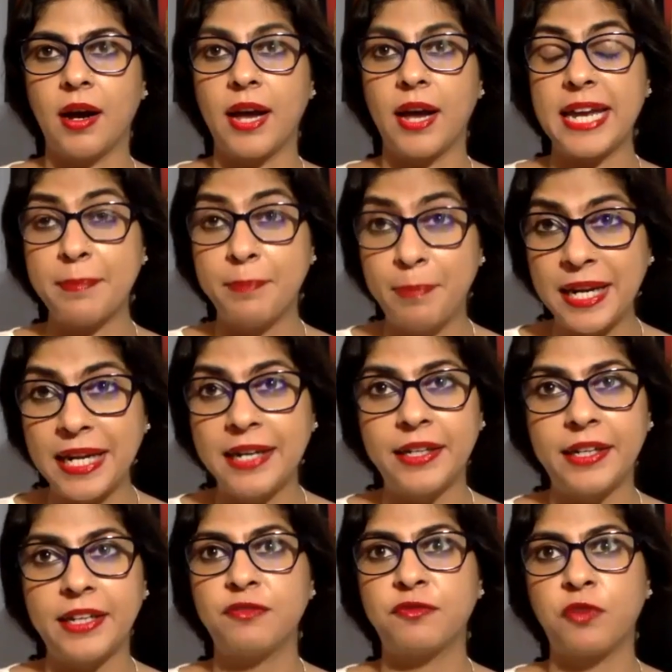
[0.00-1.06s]

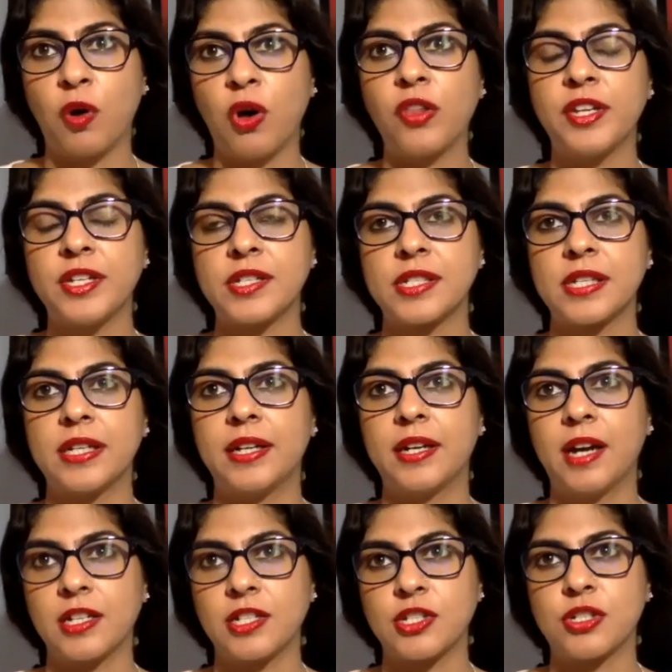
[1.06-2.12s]
ability for this
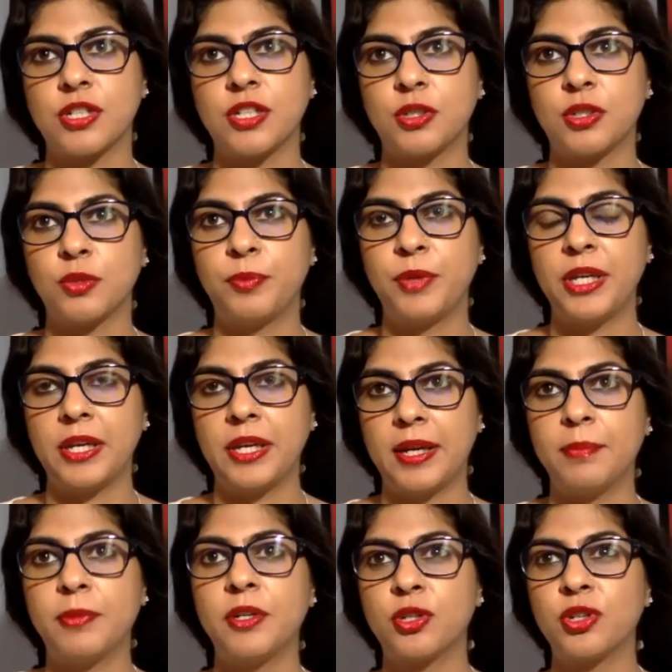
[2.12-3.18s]
industry to be
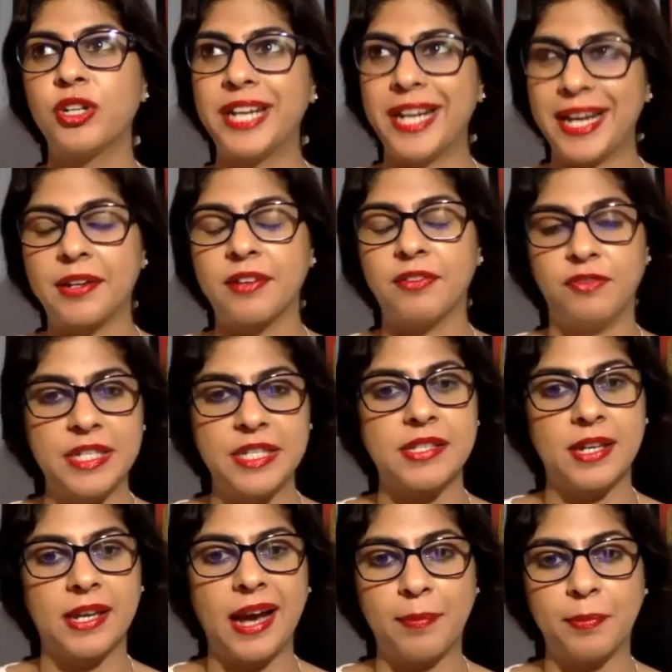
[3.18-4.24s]
able to take VC
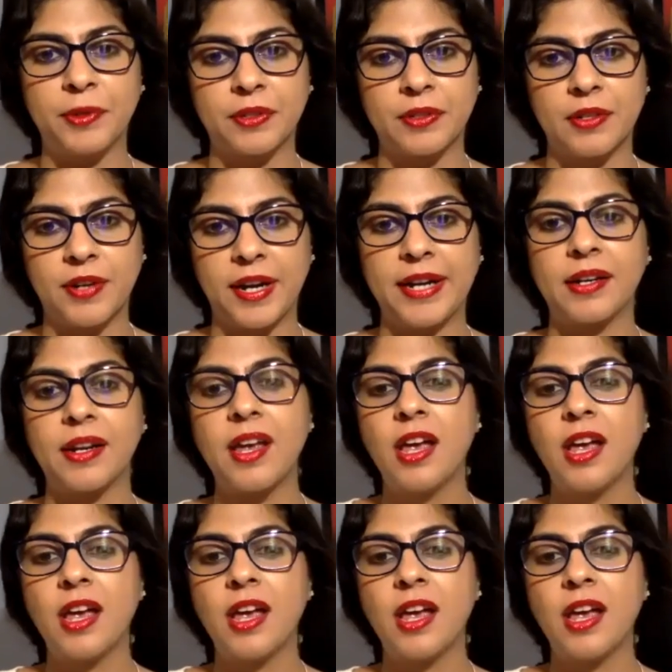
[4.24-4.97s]
capital, right?